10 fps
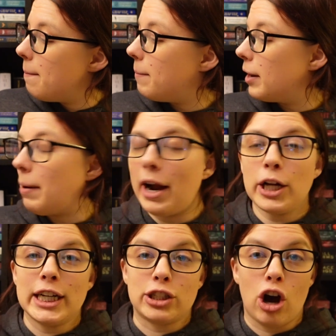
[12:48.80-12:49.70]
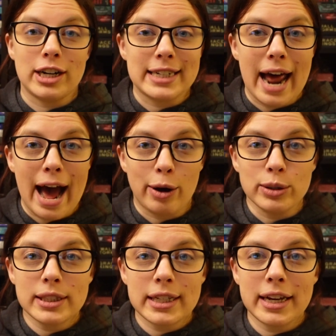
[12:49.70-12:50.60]
But apparently it's a haunted
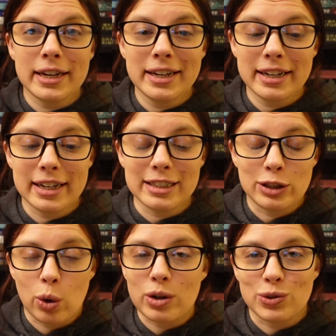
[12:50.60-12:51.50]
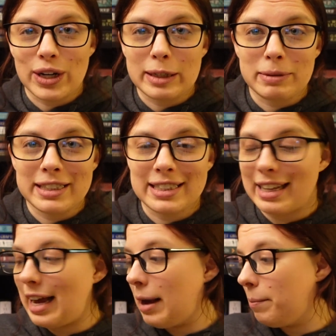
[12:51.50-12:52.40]
house, because doors randomly
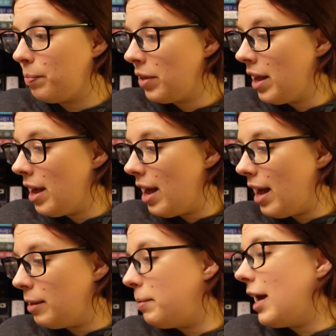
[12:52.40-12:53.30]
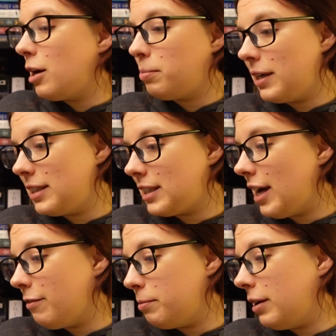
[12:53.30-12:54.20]
slam and the piano plays
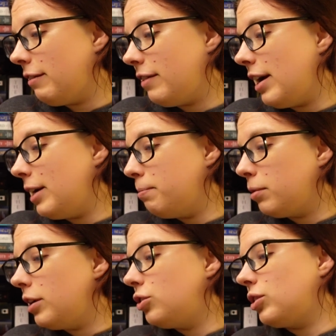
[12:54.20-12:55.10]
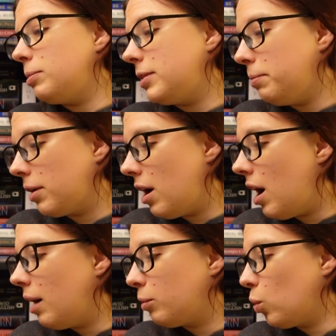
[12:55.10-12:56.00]
itself in the middle of the night. Blood drips a
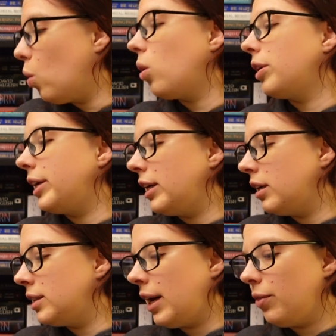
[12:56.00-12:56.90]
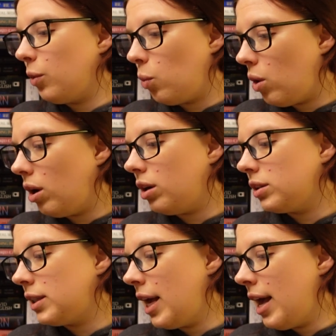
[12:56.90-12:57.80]
macabre warning down the
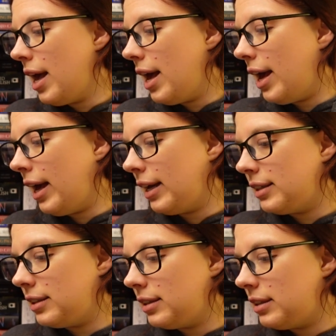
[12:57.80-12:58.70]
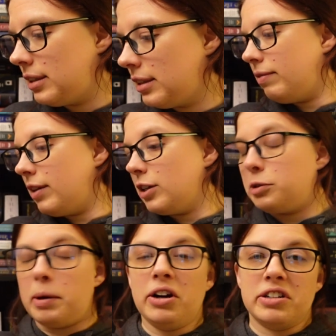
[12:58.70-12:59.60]
walls, and there's
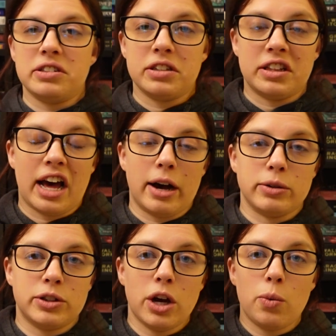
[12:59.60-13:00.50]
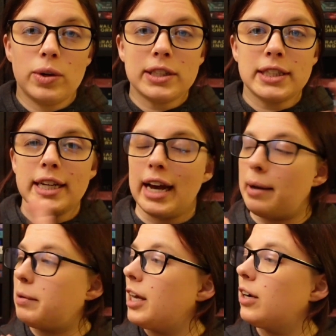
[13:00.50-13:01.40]
spirits in the house. So we'll see.
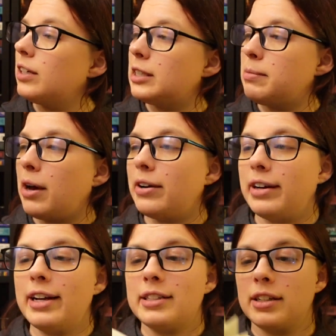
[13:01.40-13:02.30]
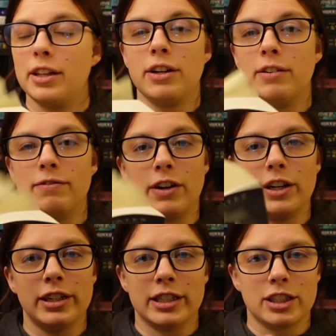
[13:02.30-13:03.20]
I'm curious about it. It's another
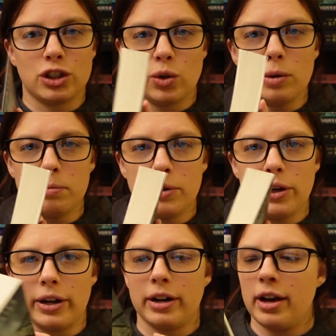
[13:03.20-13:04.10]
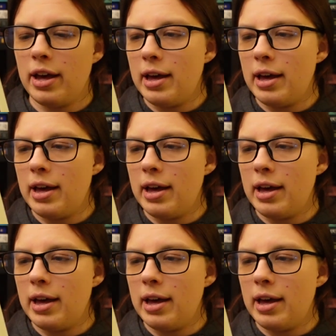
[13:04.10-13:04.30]
very, it's a short book,